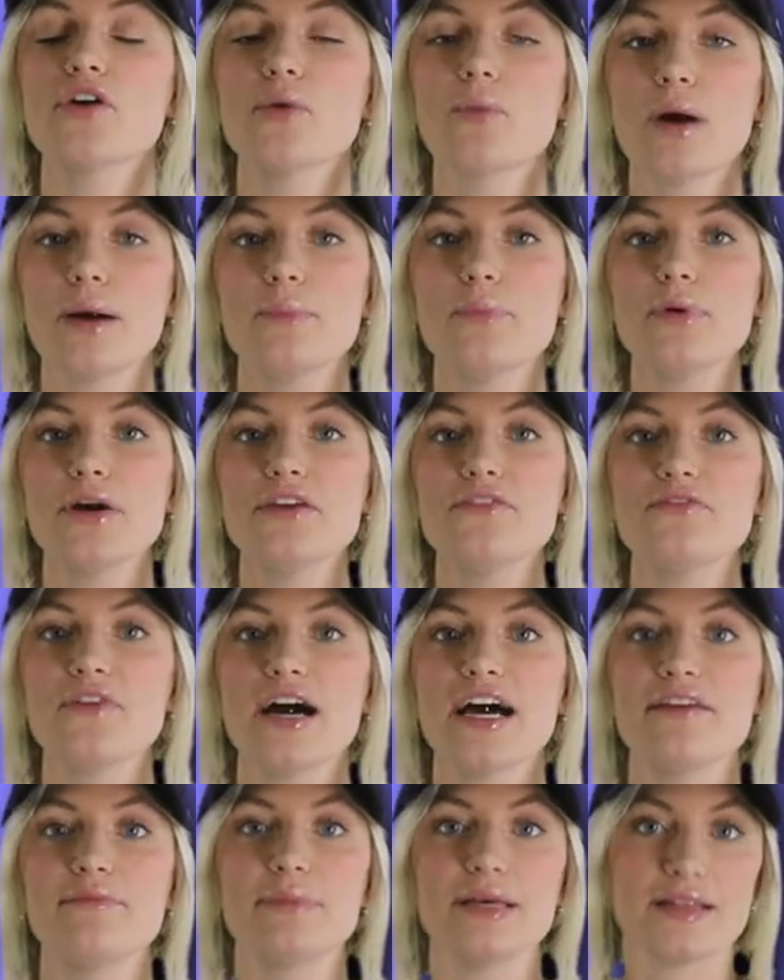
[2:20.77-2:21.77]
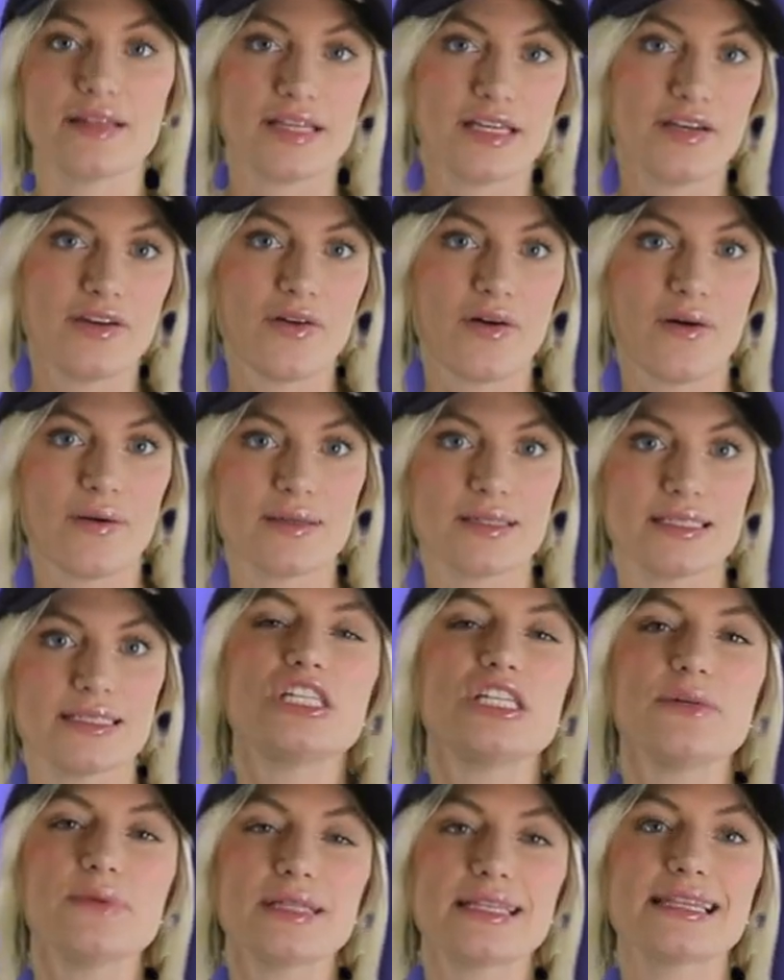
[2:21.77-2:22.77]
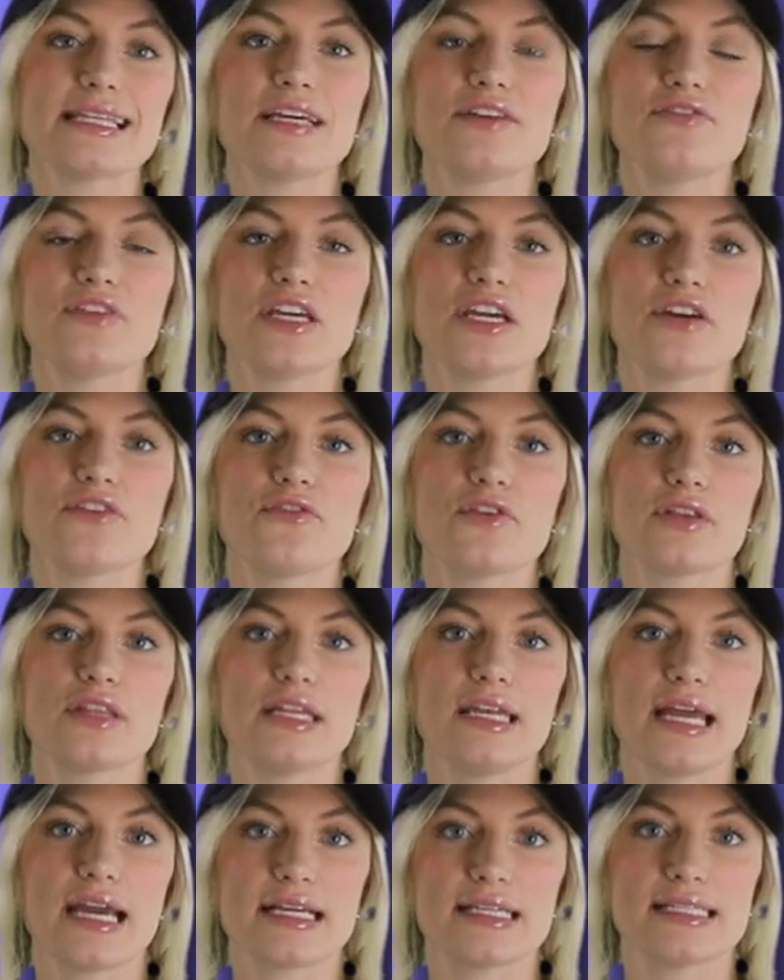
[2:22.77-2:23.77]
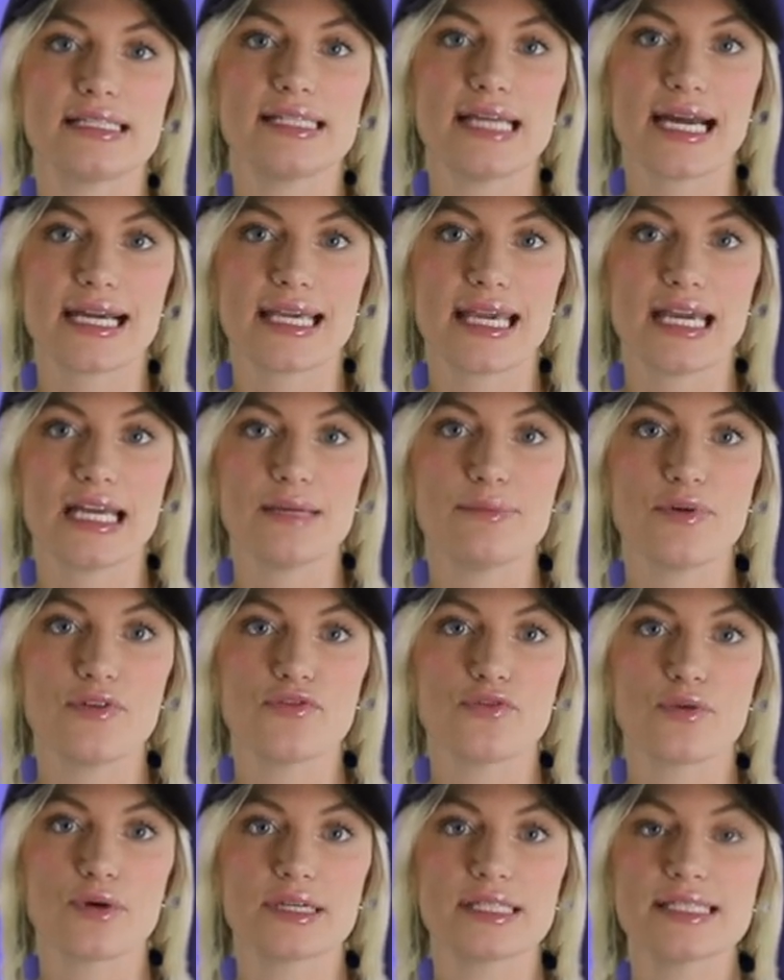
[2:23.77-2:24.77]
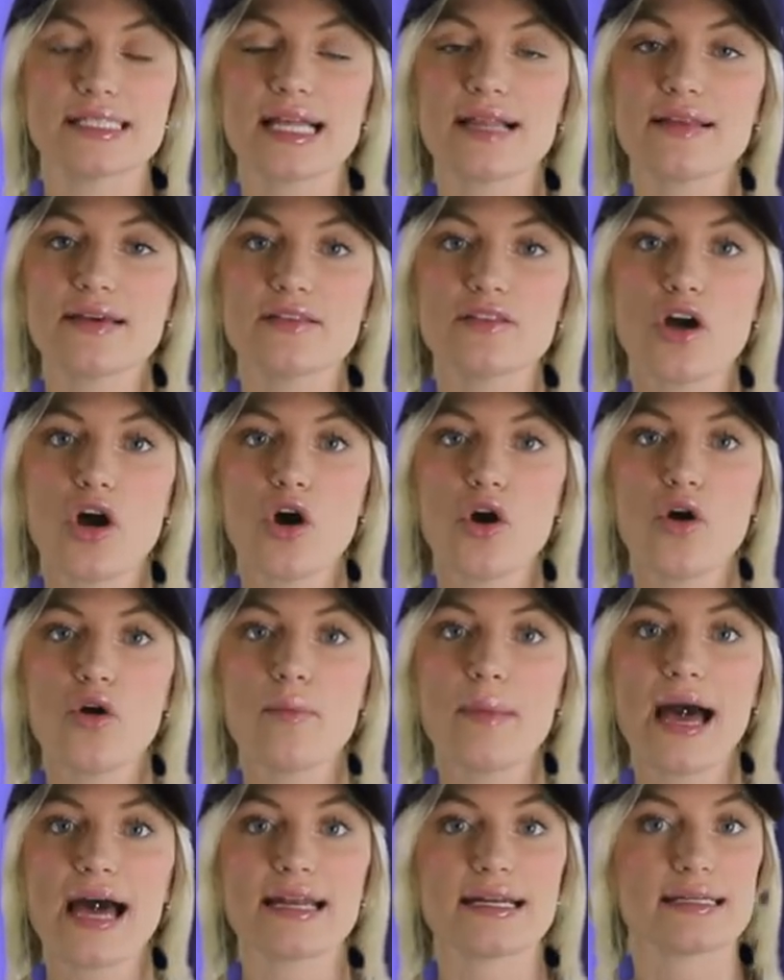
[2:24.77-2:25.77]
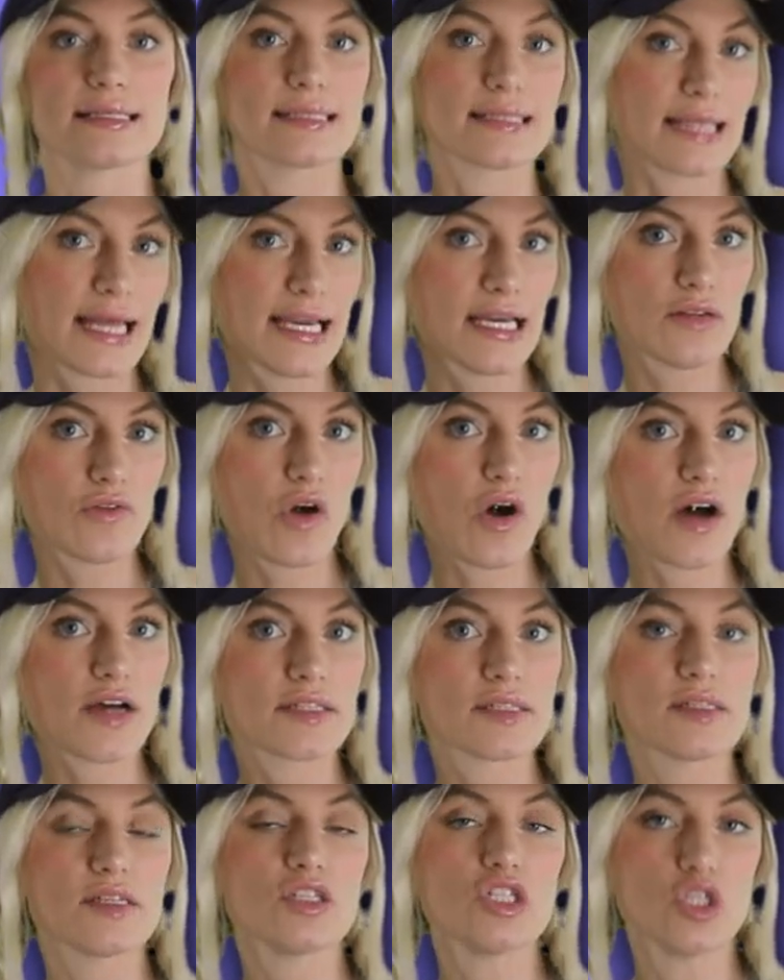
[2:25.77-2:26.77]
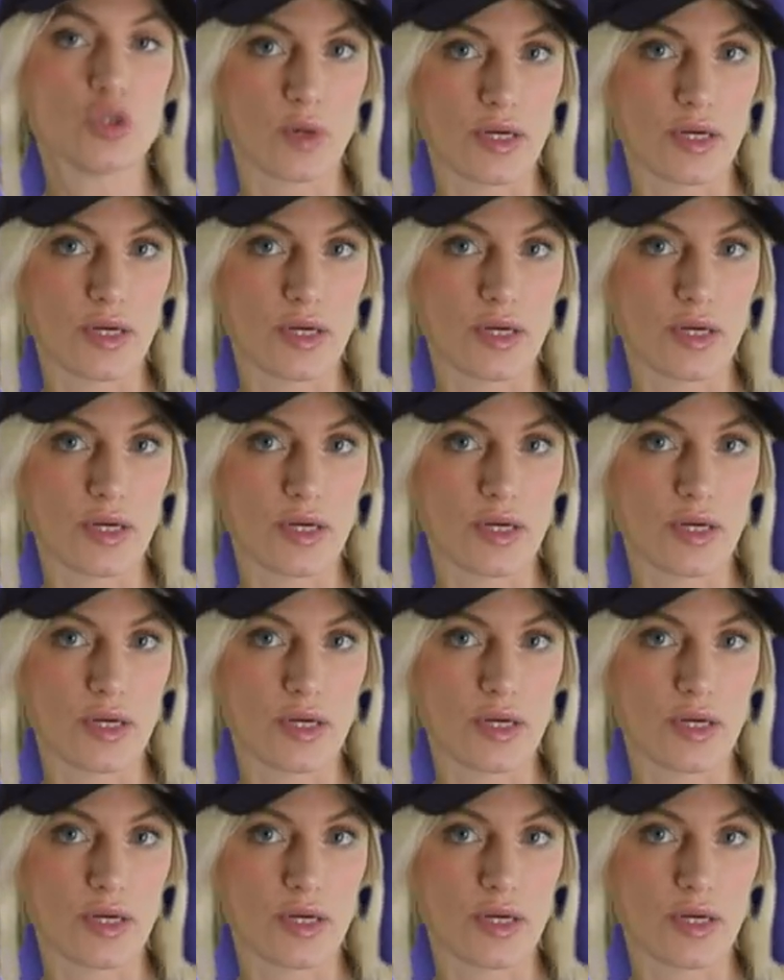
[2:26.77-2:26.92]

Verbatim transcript: for $1.5 million. She would live here for the next decade before selling the home at a slight loss in